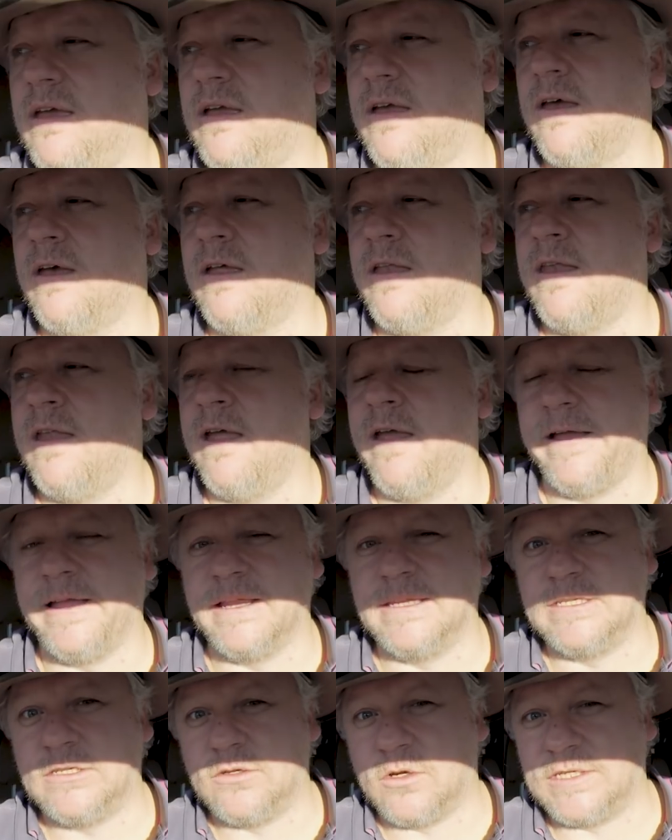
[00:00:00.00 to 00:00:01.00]

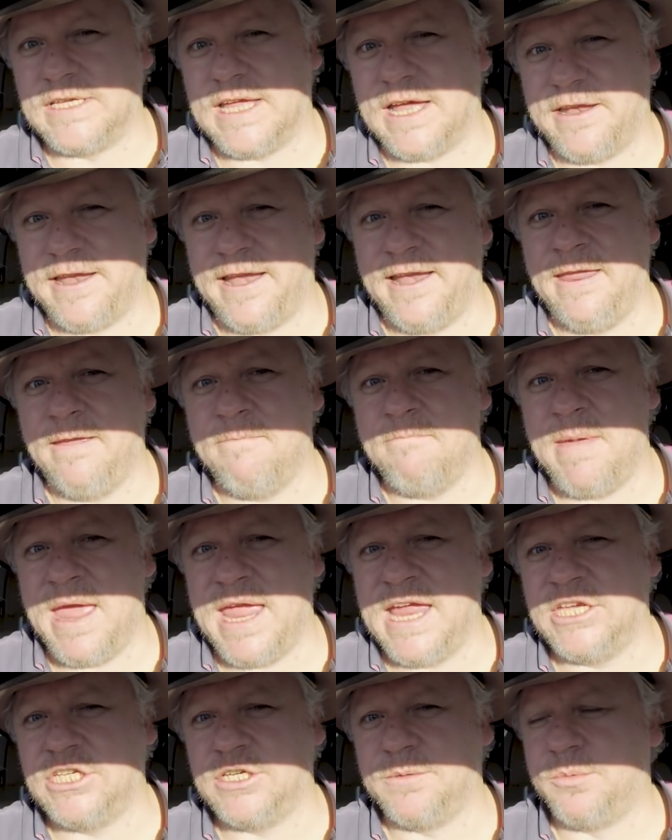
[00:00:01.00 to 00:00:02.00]
can sort out any
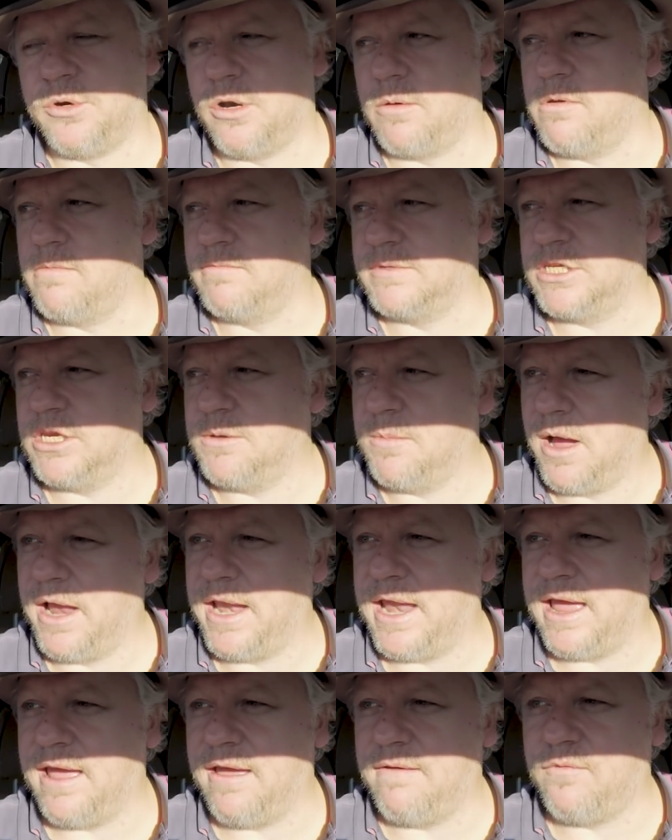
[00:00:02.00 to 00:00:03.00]
major problems you
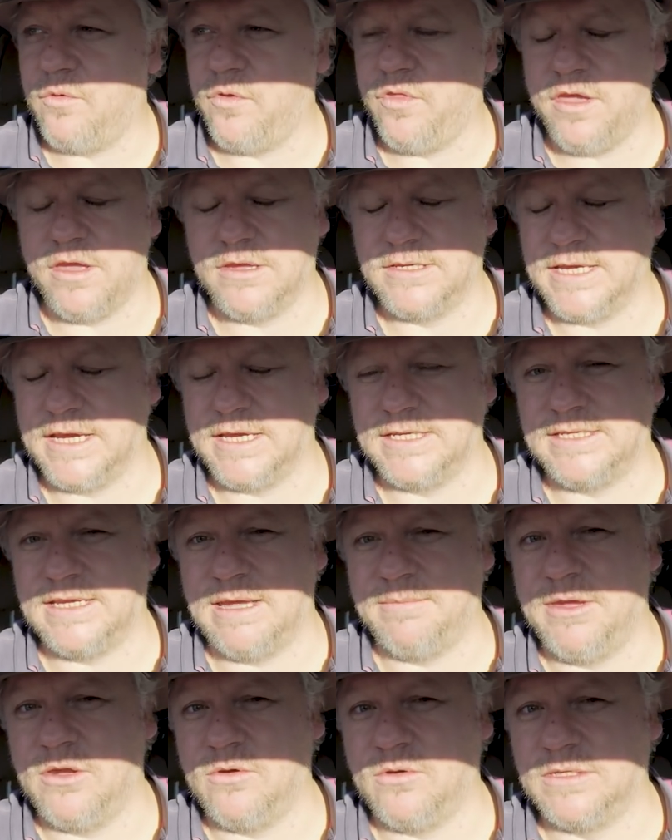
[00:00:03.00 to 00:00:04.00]
might have with using a
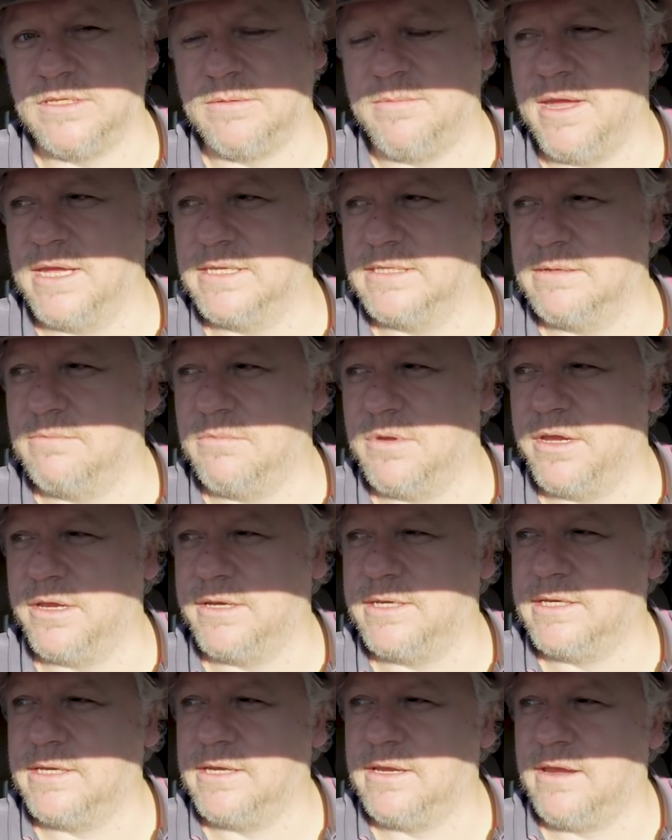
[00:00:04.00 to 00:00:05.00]
semi-automated
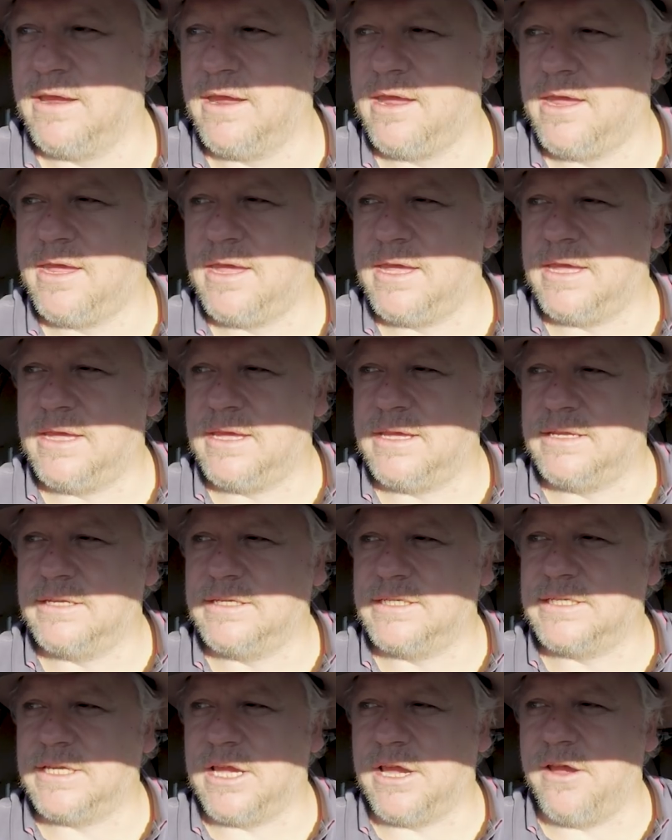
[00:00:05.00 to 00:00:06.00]
mode.
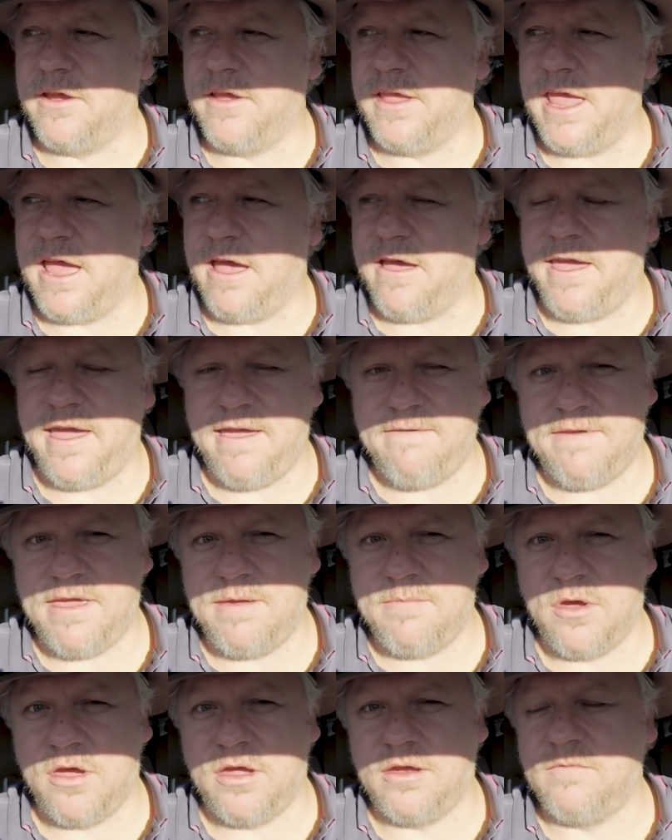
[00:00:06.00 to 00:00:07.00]
So yeah,
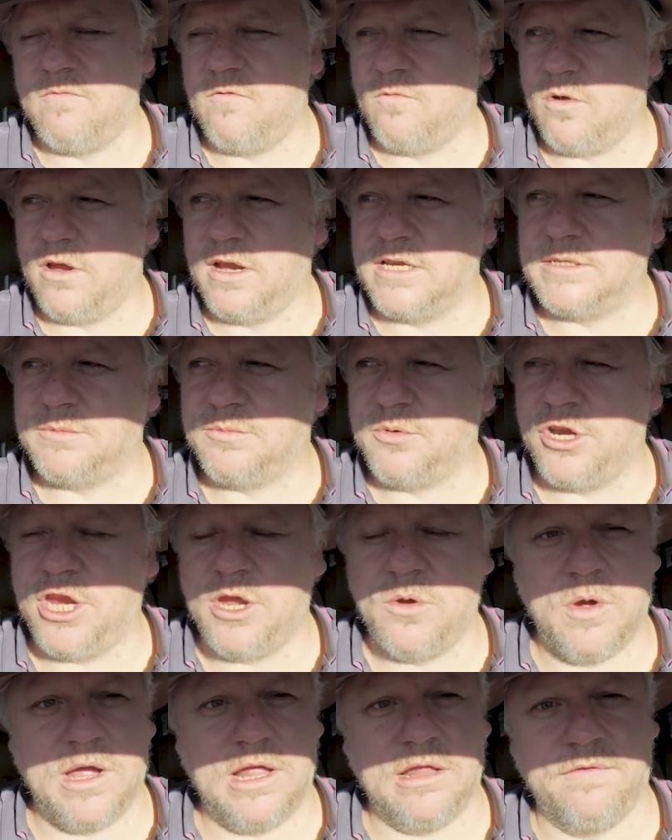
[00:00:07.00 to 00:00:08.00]
AV mode works
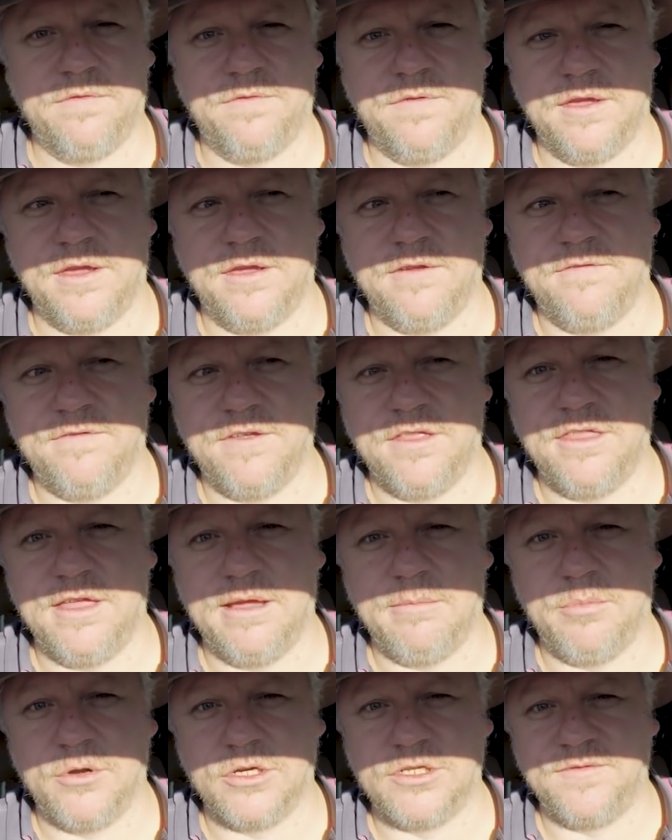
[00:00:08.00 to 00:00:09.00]
pretty well for
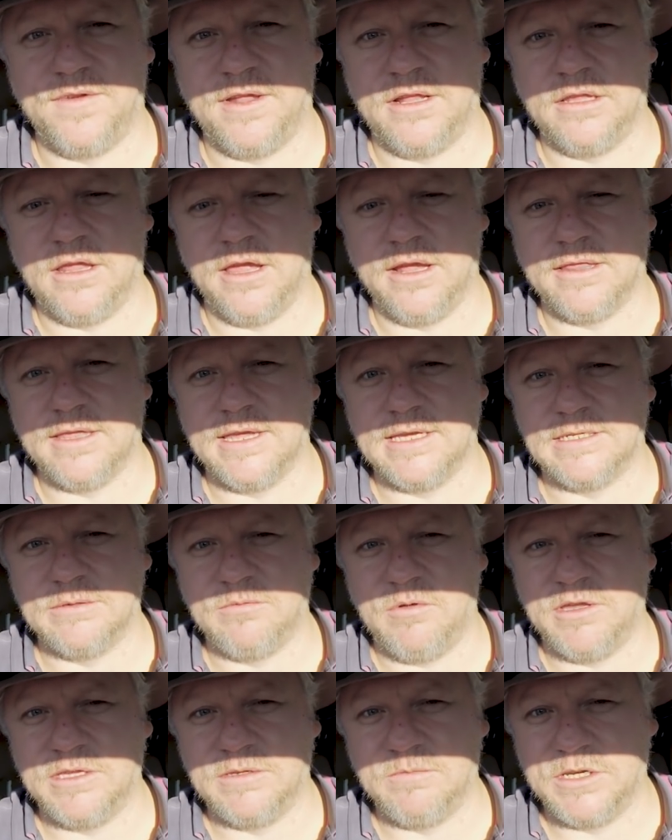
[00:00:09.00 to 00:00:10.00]
thick bush veld like this,
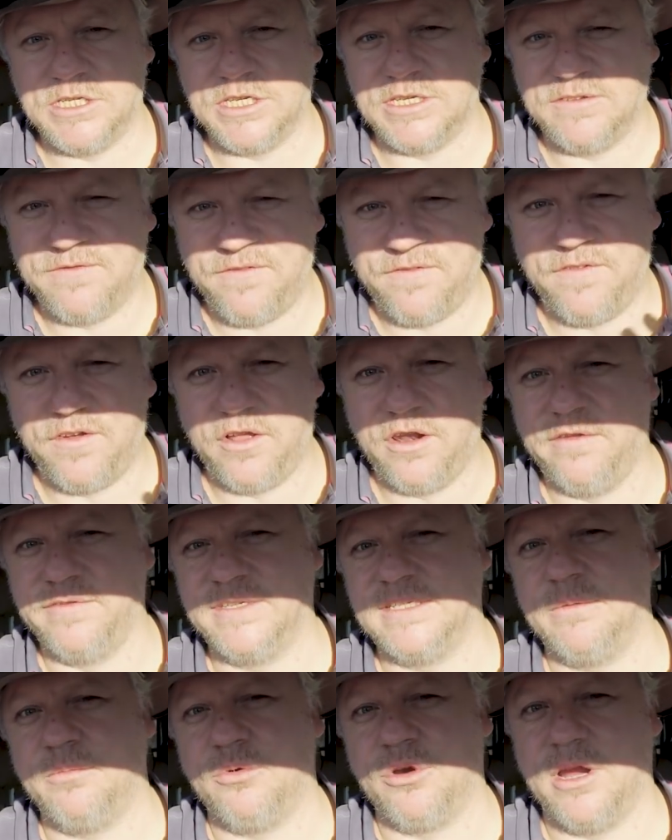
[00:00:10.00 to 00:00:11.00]
which is full of
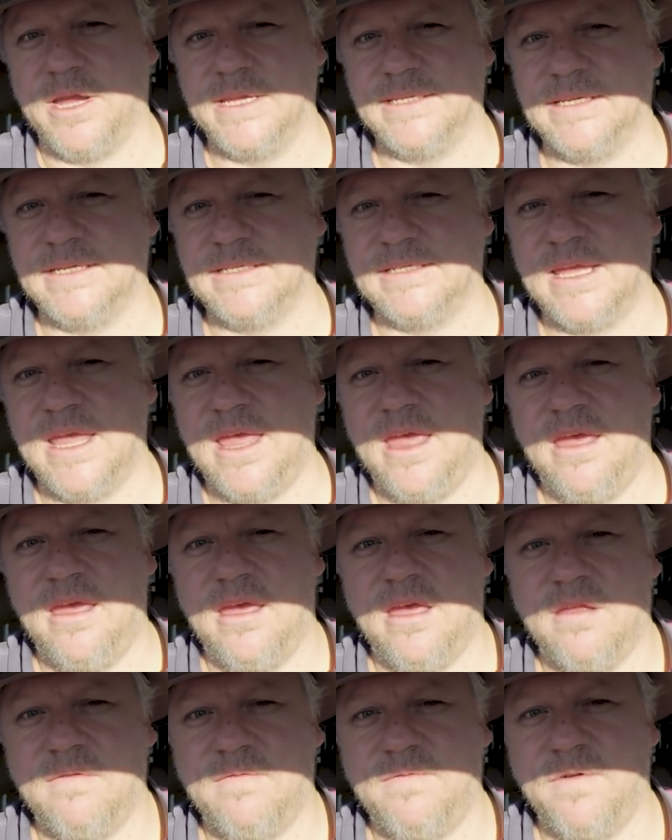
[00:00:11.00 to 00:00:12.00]
surprises
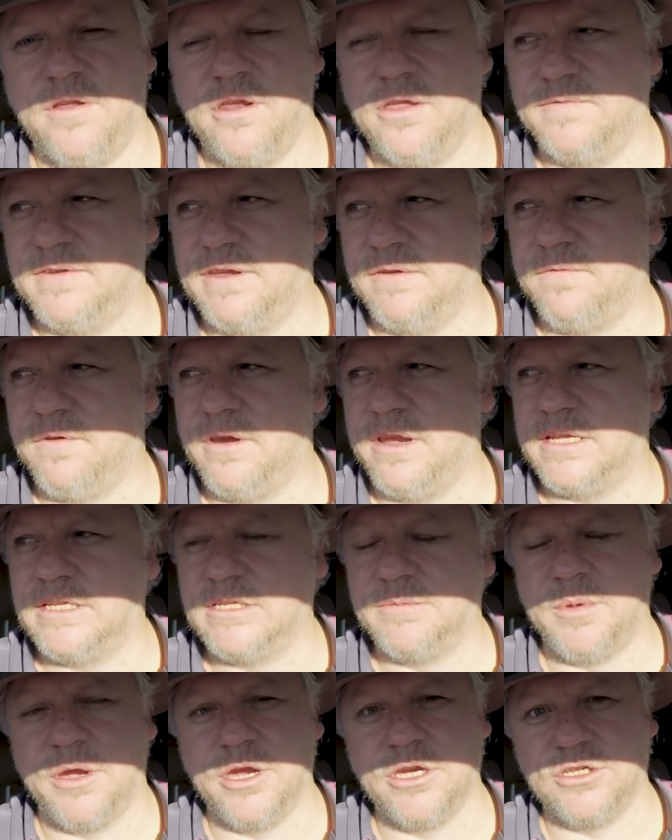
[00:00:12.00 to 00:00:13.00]
and full of different
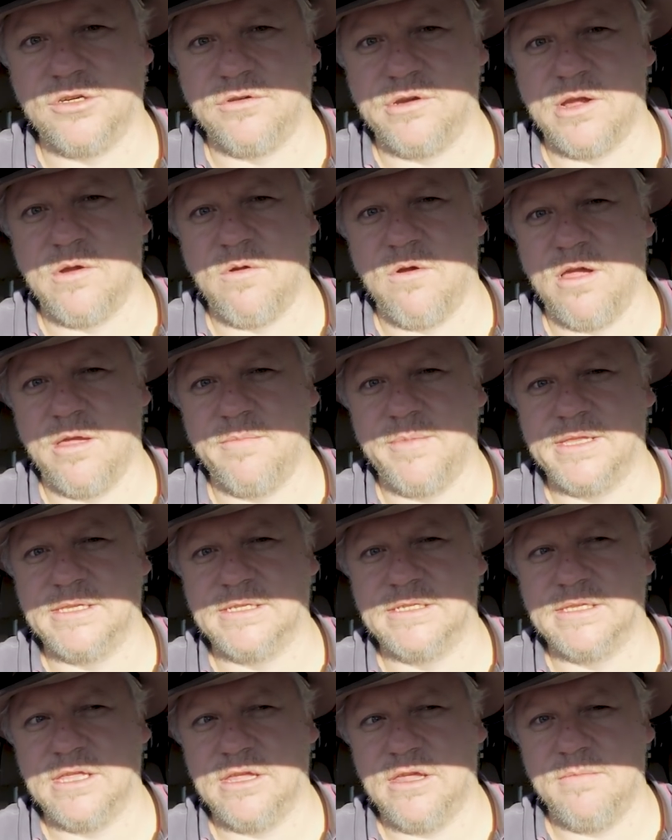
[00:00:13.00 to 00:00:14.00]
exposure
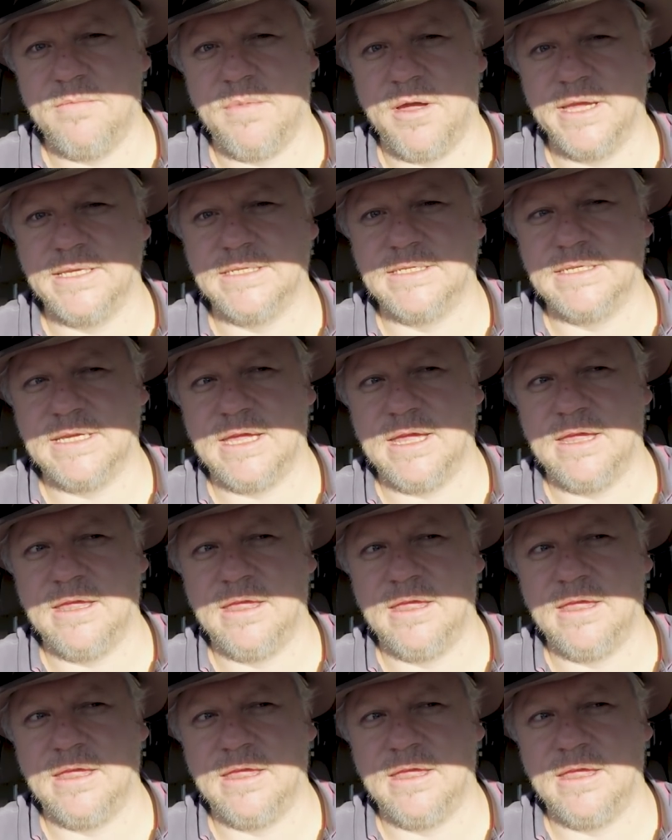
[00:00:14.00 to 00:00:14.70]
requirements that you might